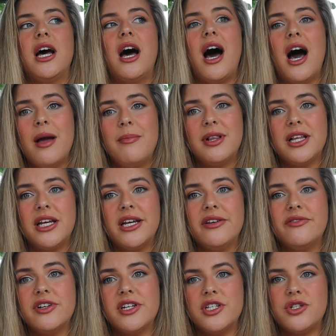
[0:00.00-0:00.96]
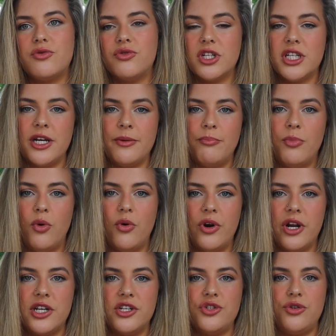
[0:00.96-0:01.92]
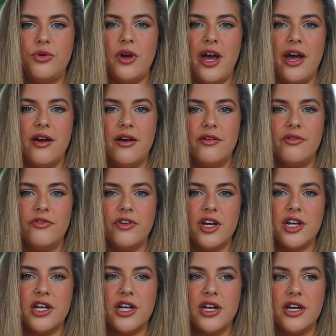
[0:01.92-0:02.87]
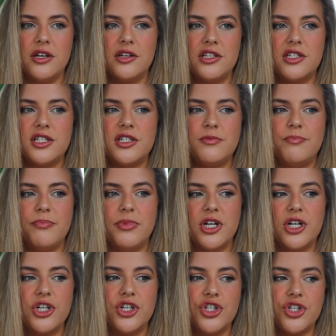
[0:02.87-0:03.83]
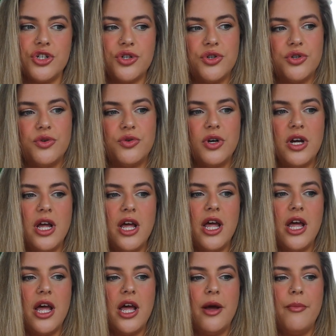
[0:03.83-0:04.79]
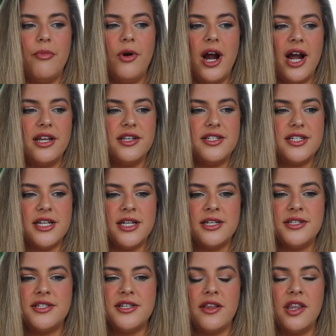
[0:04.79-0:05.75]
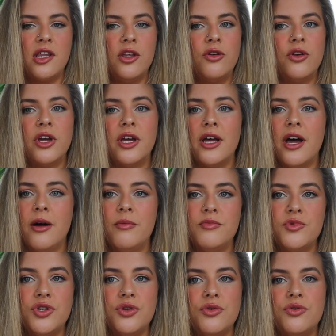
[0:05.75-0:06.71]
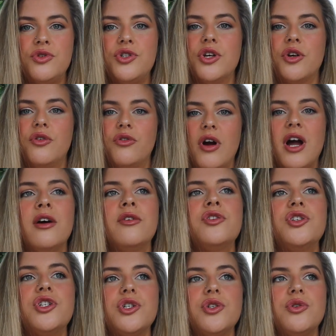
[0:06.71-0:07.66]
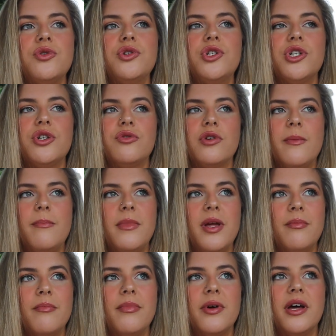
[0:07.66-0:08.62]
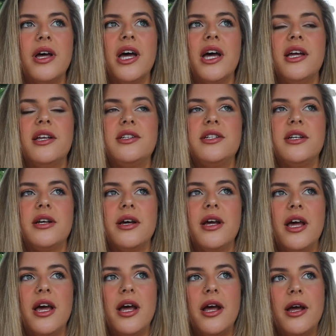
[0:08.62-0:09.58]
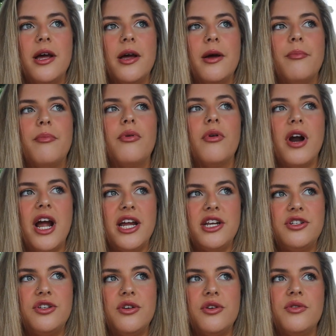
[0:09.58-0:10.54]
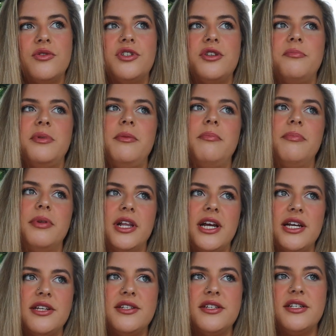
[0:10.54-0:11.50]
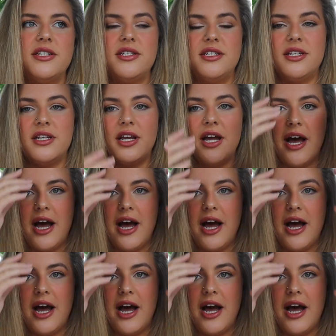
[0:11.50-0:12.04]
I believe it's really important to have a spiritual practice, something you can come to ground you, to remember, to pray to be blessed.